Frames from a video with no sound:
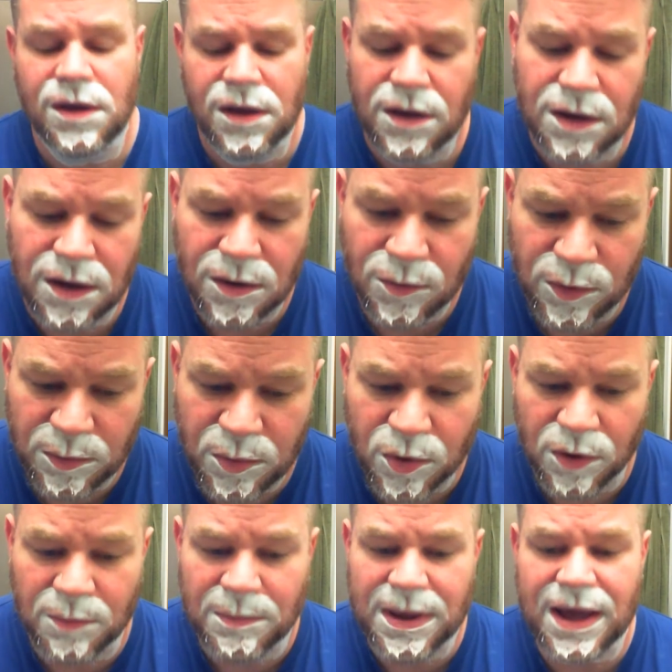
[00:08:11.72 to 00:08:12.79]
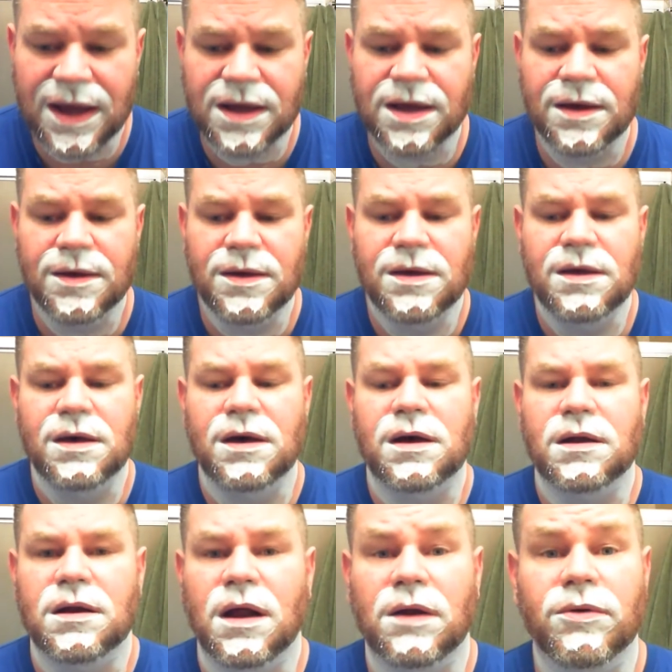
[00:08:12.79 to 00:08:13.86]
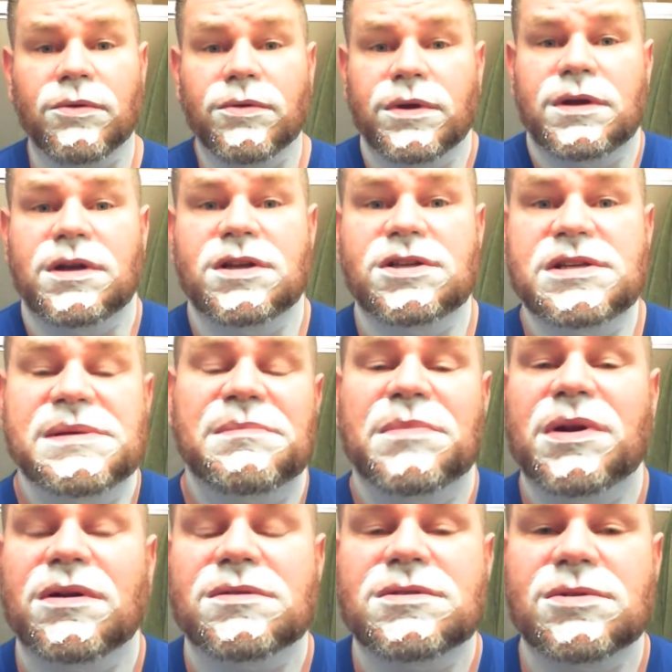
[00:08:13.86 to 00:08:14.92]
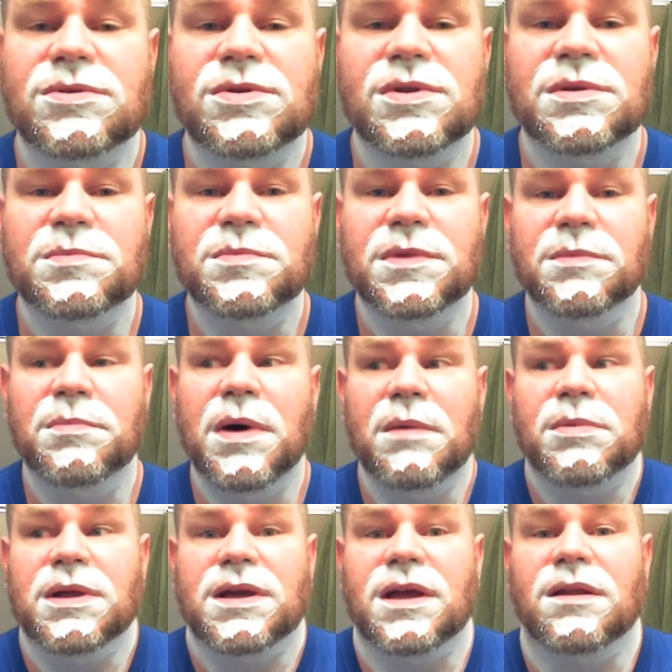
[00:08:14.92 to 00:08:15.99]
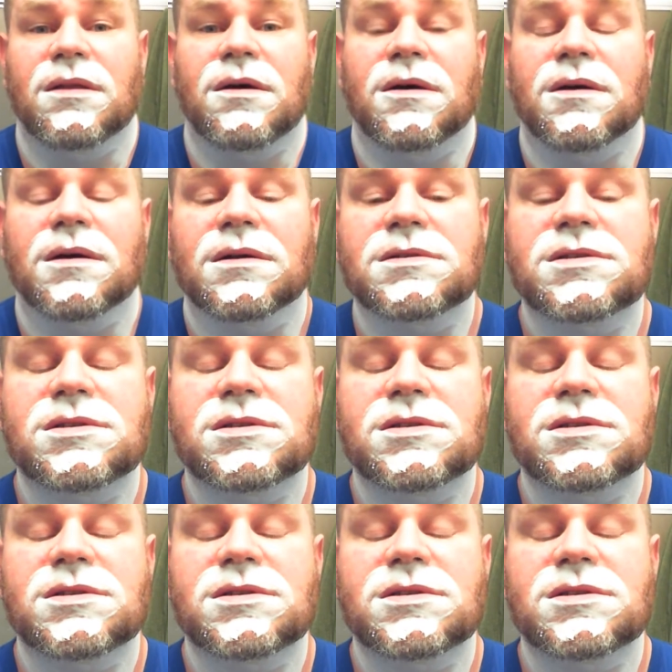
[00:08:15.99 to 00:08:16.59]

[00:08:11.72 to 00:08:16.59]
you know, report back not only to Jim, but also to the public at large.